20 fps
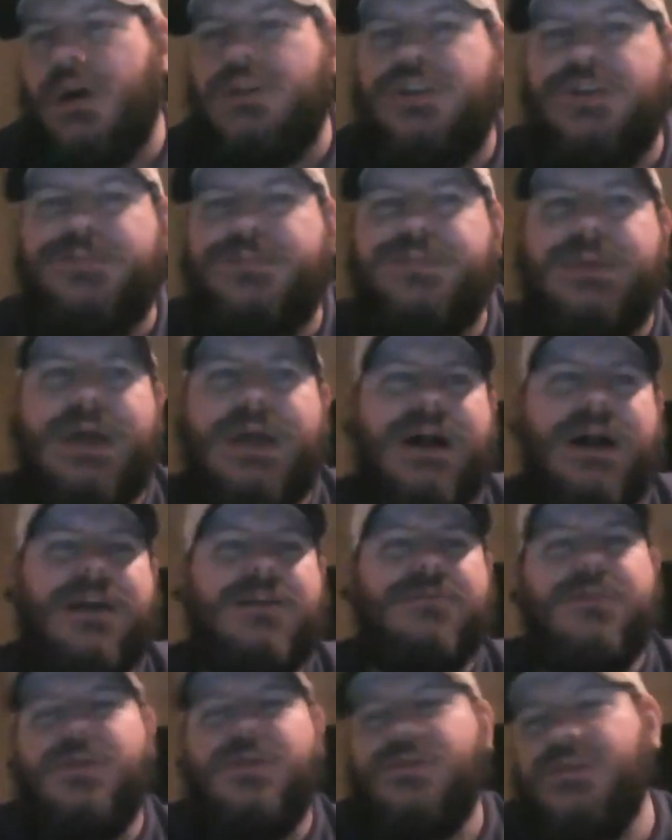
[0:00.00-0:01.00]
should
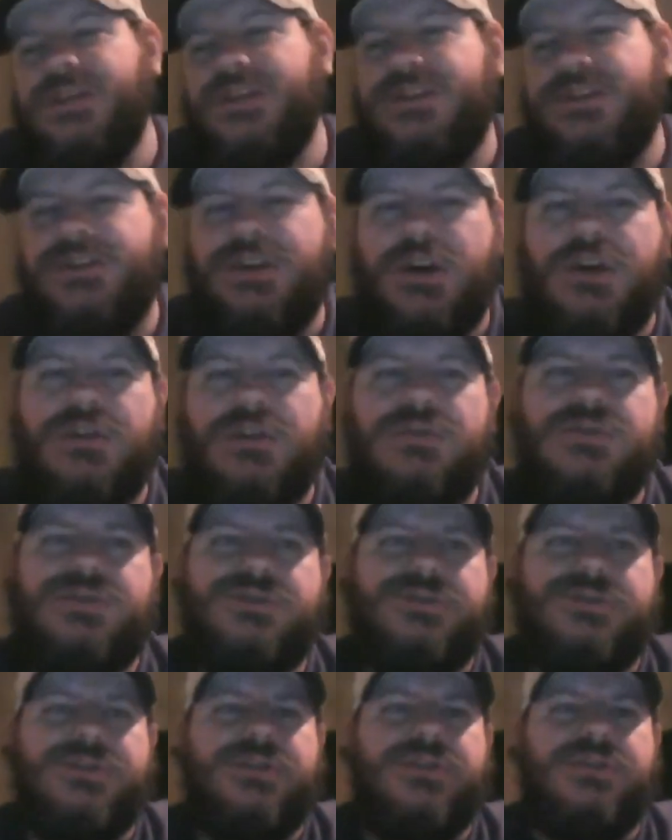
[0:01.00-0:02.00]
block Maurice
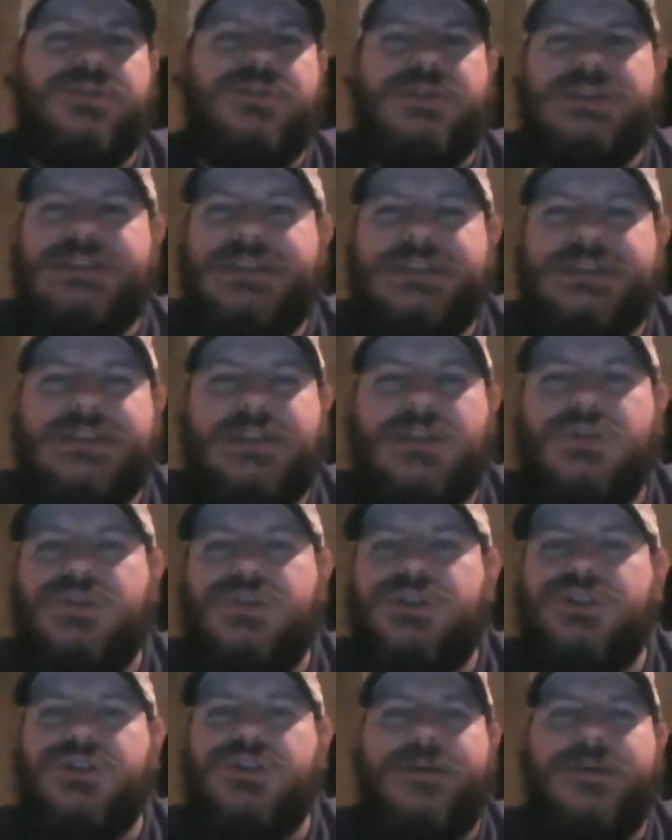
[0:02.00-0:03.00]
Jones-Drew because he's a little
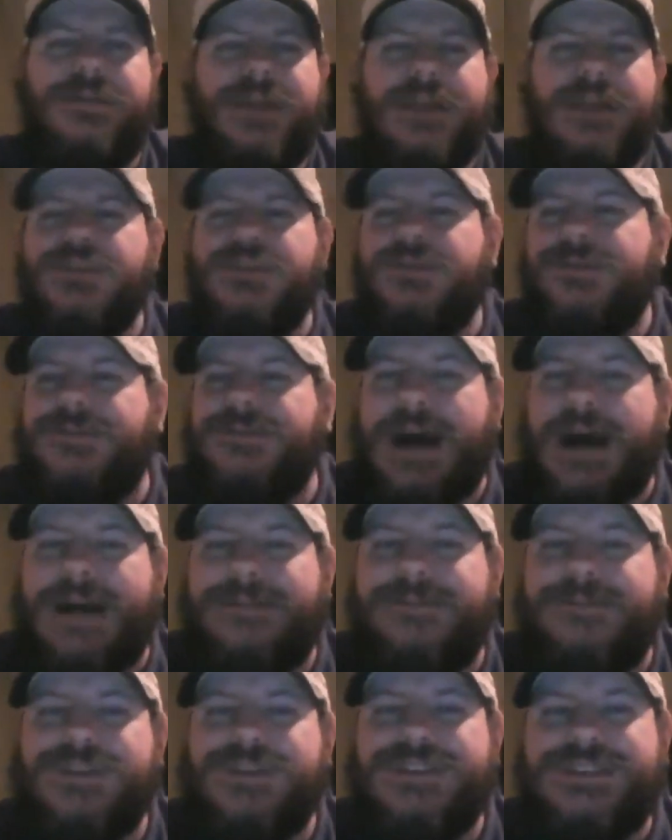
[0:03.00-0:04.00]
short. That dude's
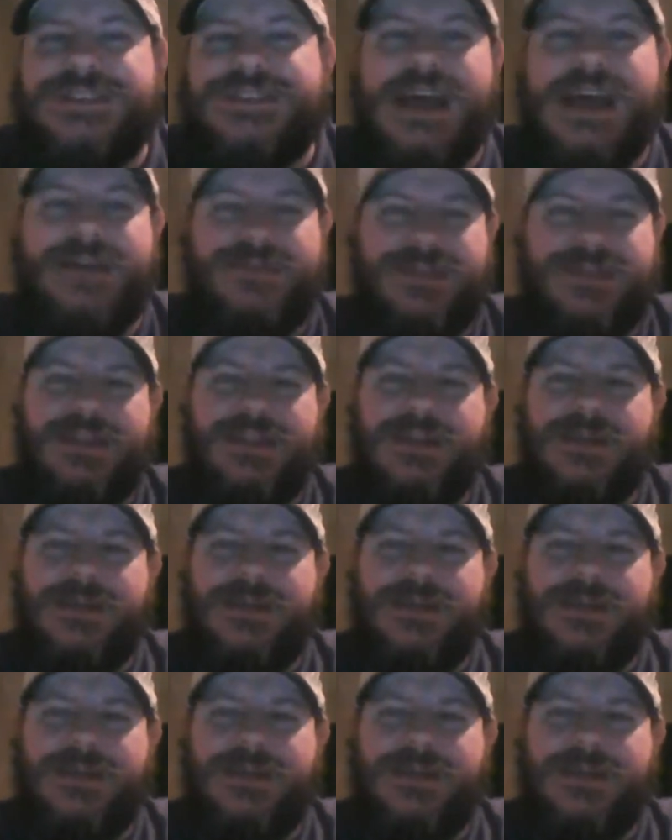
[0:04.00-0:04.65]
5'7".